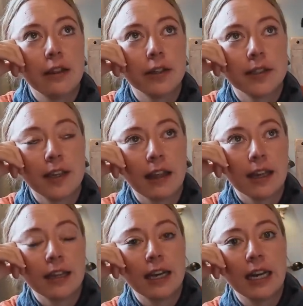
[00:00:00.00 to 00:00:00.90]
There's
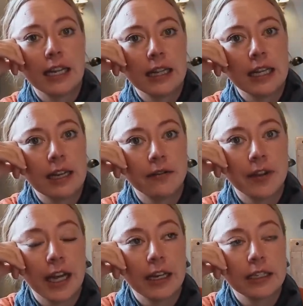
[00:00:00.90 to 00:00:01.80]
nothing that I can think of
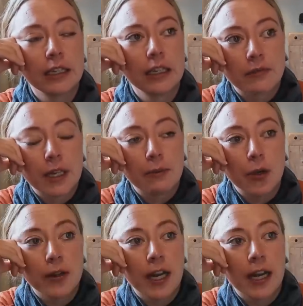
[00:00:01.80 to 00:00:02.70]
that I'm
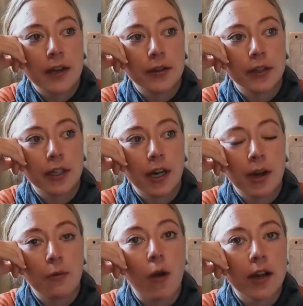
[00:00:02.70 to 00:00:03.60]
good at or
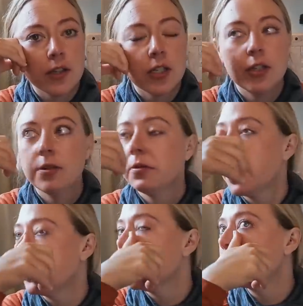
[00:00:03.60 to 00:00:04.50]
I want to do
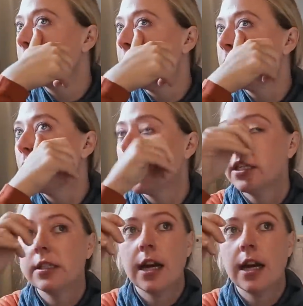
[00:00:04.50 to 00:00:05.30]
at this current point in